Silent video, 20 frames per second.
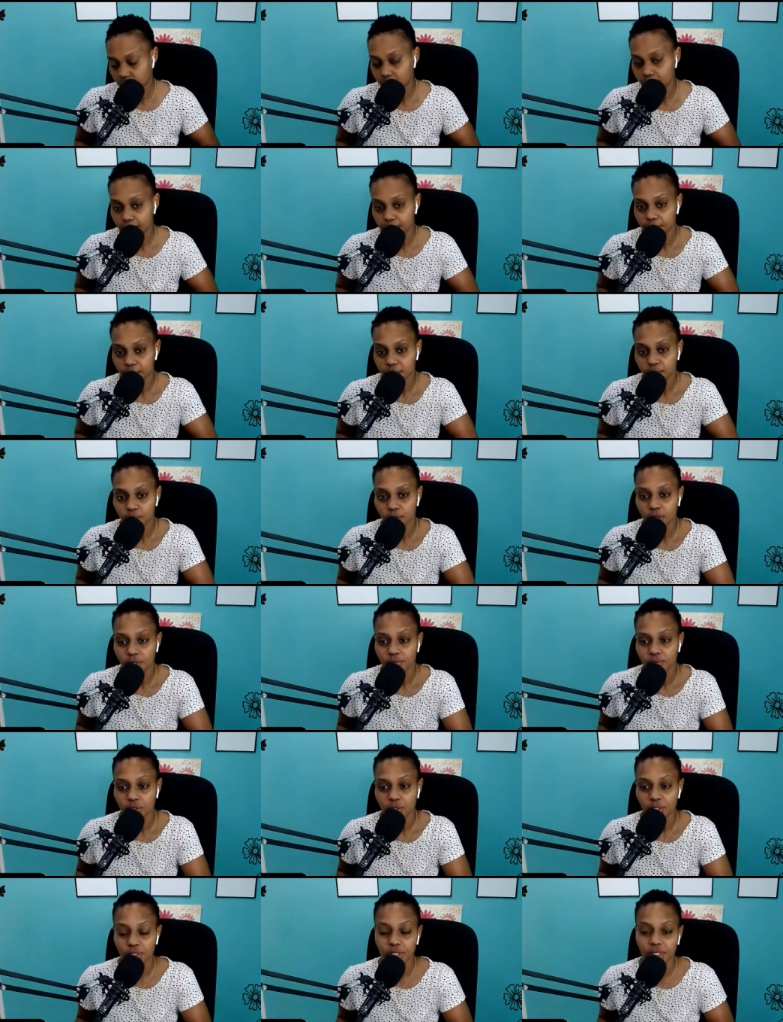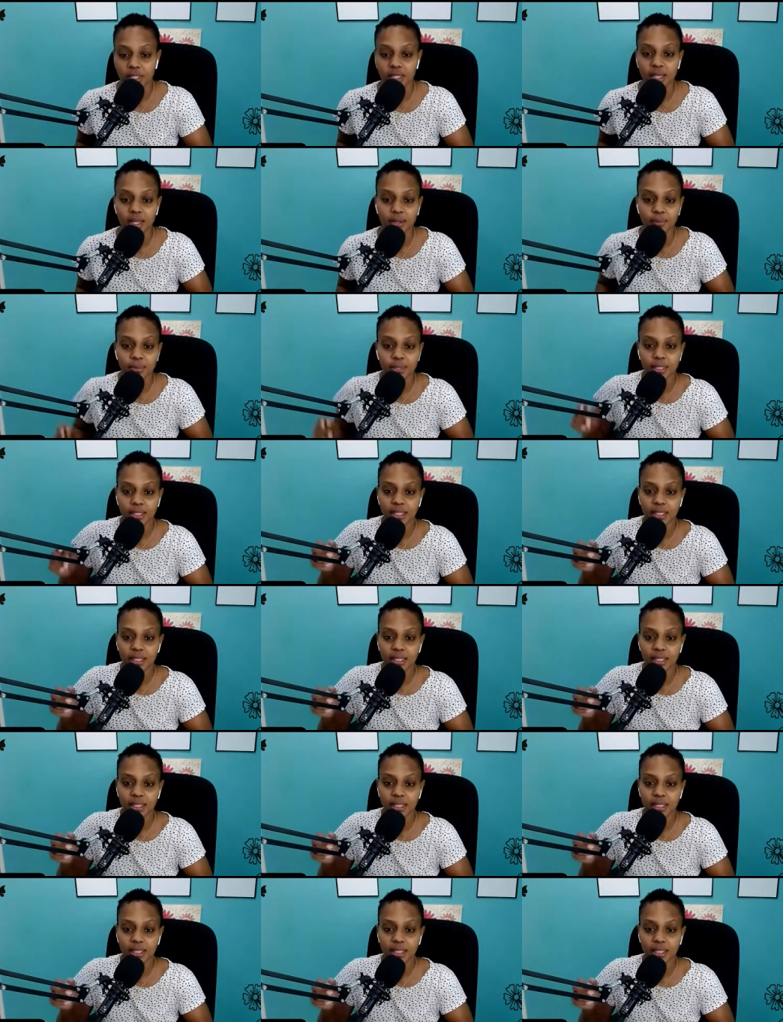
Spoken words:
Let me know if y'all could hear me